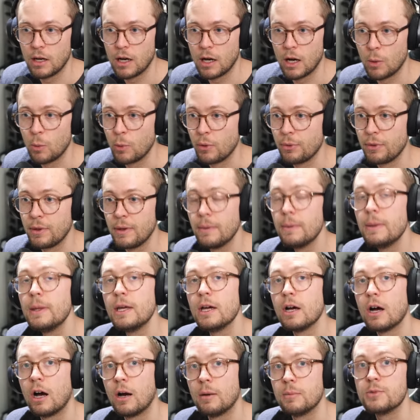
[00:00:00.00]
within the
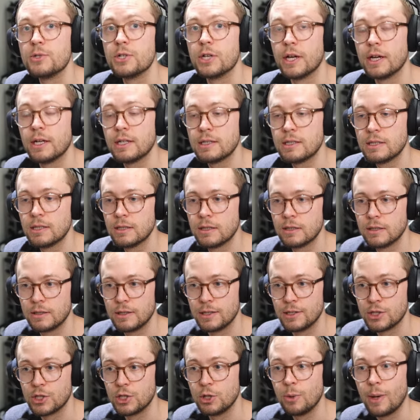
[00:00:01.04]
object,
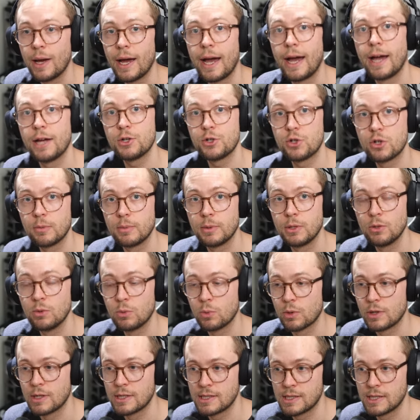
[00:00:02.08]
this new attribute
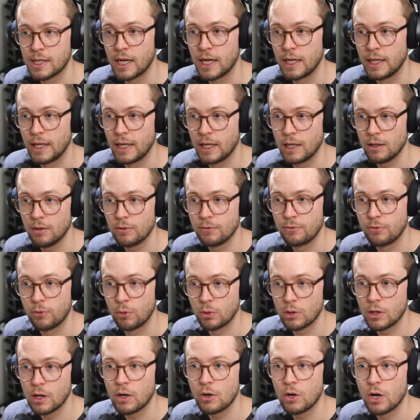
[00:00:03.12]
we're assigning
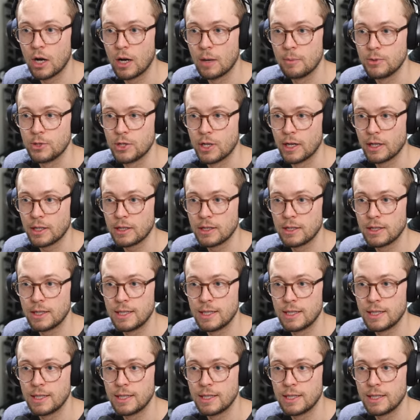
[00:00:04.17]
for our object,